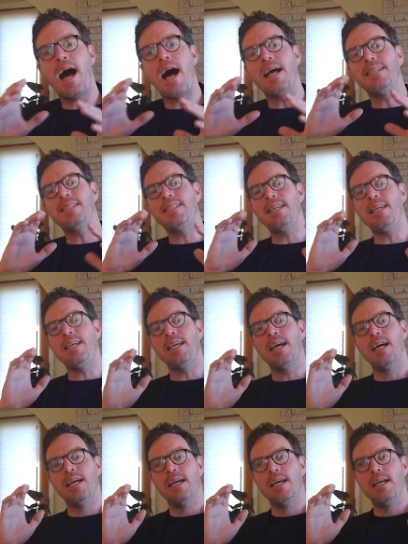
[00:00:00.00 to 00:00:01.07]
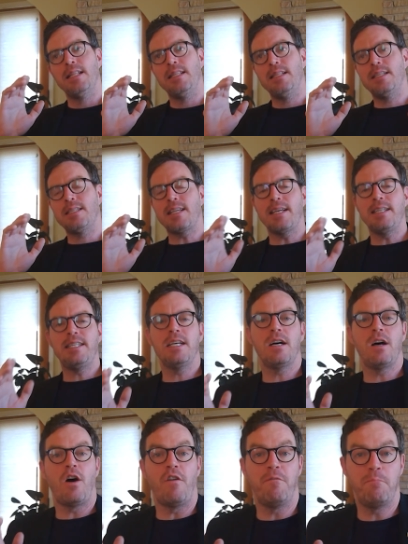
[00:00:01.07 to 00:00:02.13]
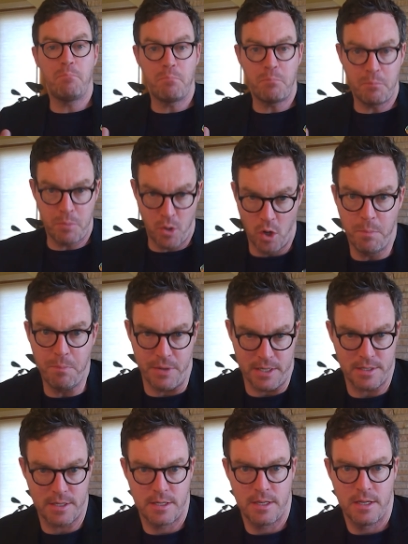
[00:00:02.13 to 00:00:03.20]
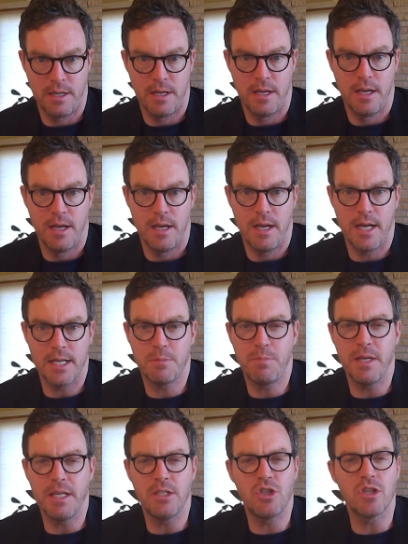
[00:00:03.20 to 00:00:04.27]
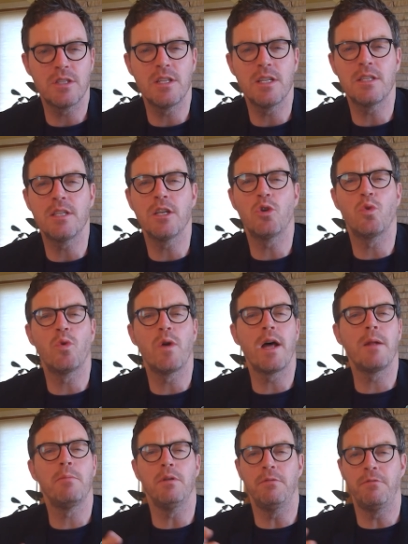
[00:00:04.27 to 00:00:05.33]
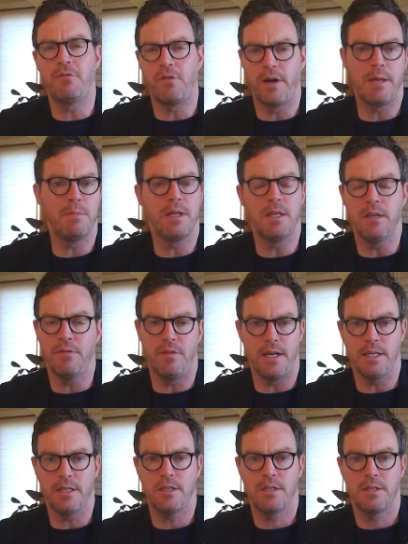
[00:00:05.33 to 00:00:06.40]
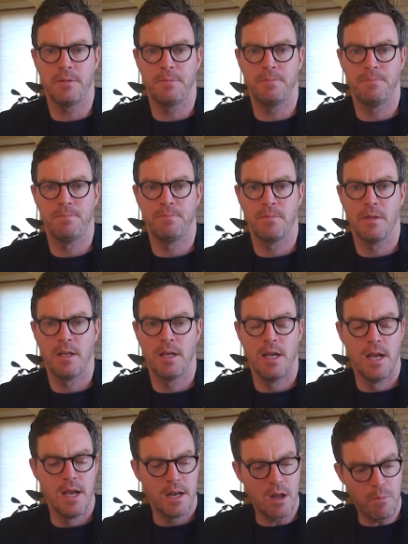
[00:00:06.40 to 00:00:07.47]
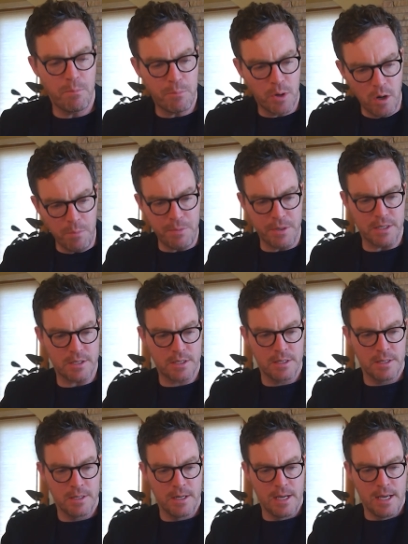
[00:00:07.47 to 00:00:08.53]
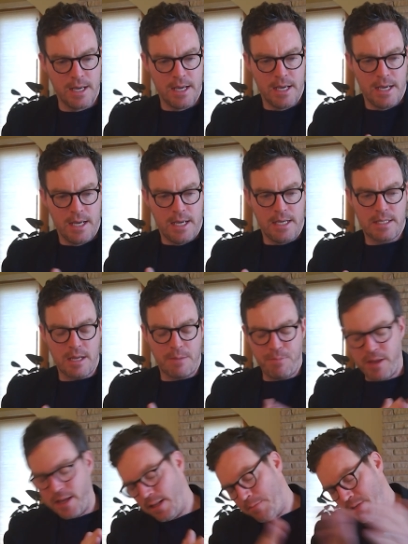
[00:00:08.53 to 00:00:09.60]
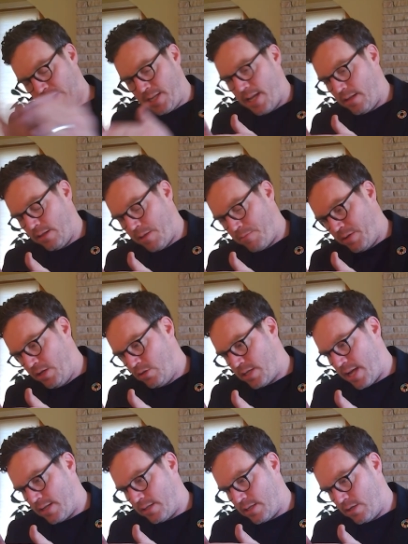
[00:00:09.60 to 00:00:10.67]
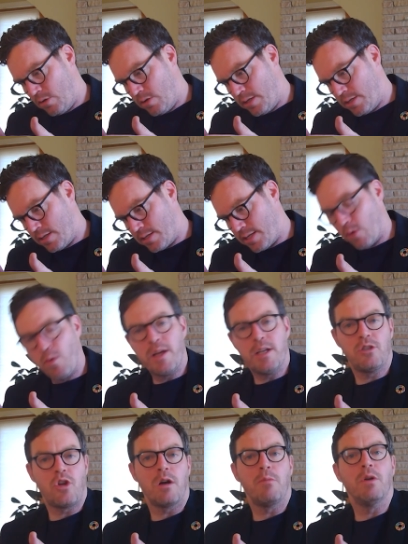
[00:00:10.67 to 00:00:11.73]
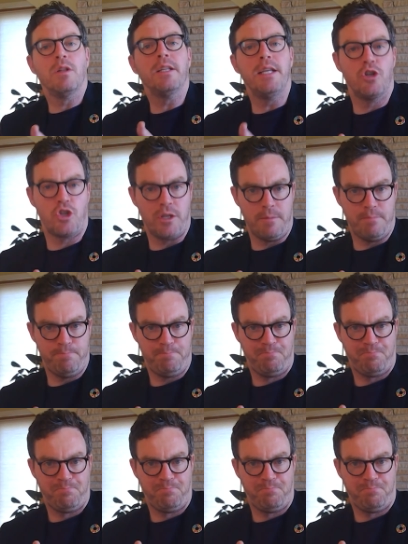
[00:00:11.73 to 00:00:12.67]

I see this idea of purpose as being just this incredible framing device. Now, purpose is something, and let me use that too as a segue to talk about leadership.